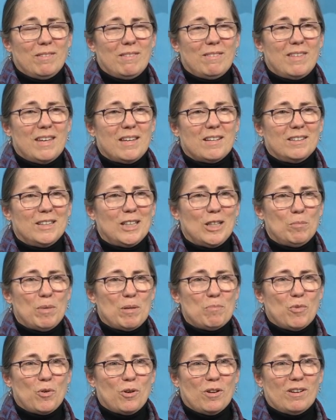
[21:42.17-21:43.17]
think a little
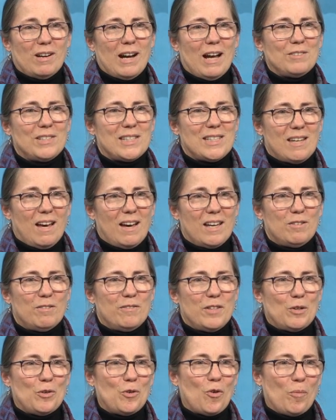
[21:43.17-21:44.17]
bit more outside of
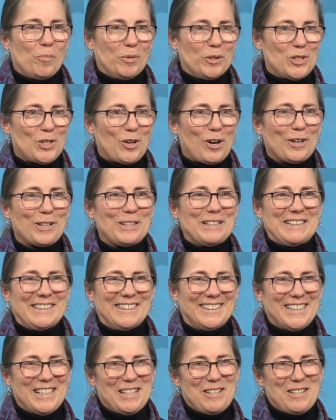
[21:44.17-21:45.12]
their normal jargon,